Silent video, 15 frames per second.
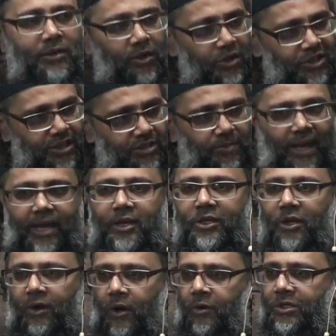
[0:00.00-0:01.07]
Not just
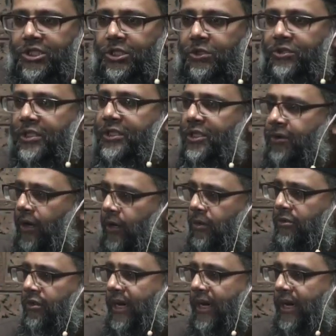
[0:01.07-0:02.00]
your own children, your own